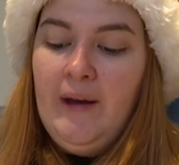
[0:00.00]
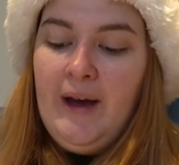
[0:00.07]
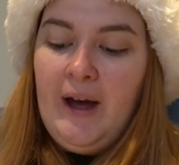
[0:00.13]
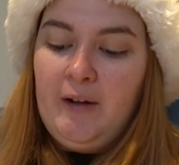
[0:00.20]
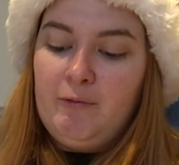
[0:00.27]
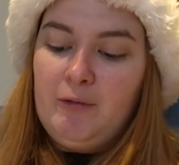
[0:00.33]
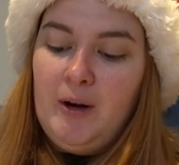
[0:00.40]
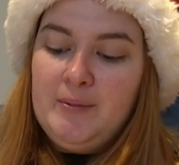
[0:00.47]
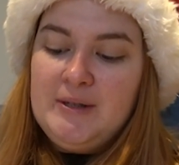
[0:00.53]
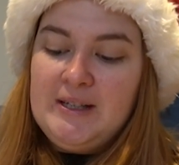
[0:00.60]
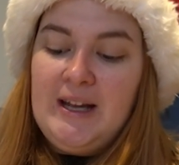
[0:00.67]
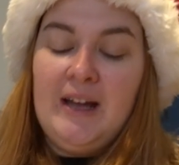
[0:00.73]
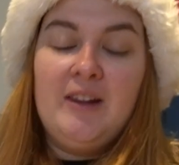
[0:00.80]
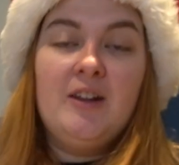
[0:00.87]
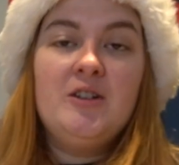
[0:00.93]
and rub
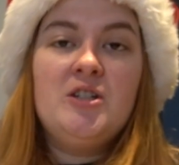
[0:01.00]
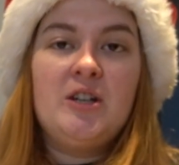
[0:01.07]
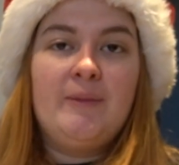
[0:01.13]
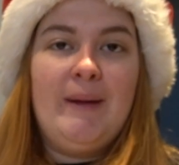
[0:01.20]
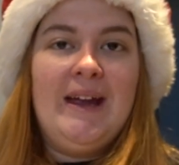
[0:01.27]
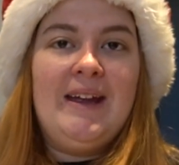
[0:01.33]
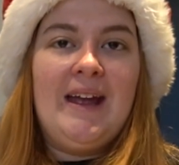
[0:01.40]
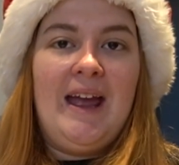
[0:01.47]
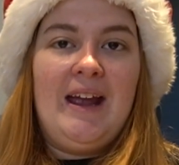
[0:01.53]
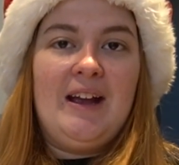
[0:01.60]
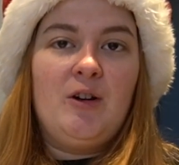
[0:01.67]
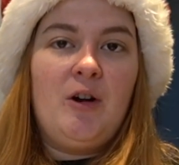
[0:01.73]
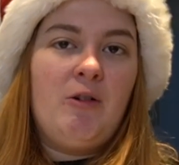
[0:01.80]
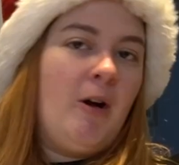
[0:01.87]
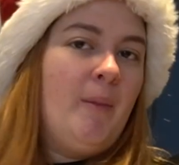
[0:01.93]
together to make a
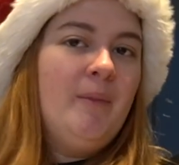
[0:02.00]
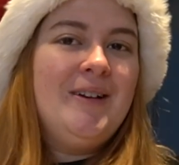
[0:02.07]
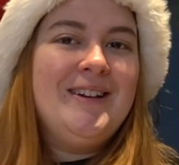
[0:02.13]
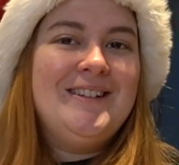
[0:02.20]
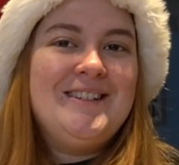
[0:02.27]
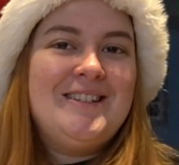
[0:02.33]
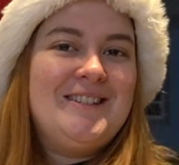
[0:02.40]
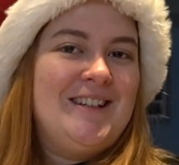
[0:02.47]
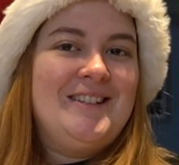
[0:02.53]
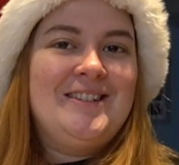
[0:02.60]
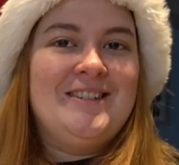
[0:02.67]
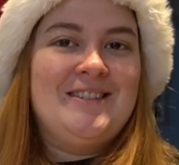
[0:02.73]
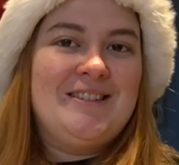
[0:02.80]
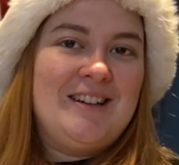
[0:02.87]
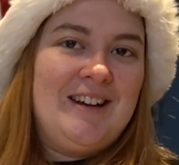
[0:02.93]
crumb
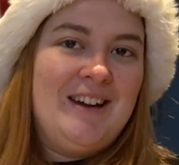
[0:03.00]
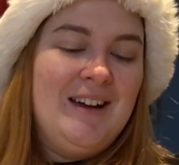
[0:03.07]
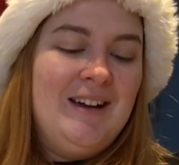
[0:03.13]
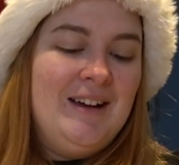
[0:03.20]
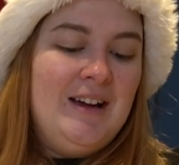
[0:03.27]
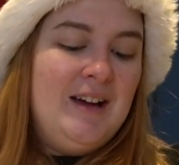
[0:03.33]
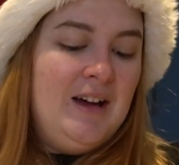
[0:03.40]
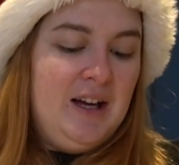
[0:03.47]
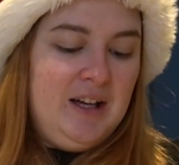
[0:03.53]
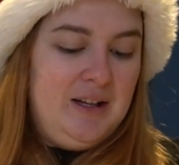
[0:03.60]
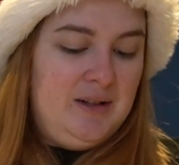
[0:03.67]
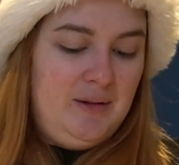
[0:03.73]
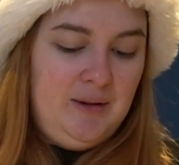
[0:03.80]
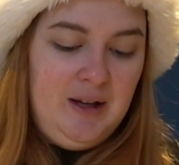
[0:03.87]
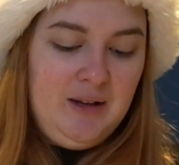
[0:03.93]
consistency. I can
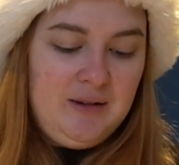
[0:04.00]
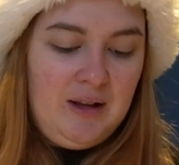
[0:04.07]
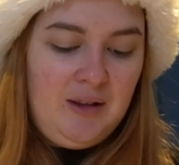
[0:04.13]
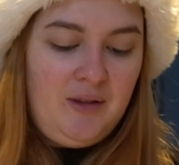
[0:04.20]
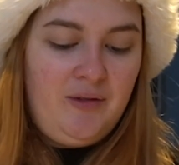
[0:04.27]
do that, that's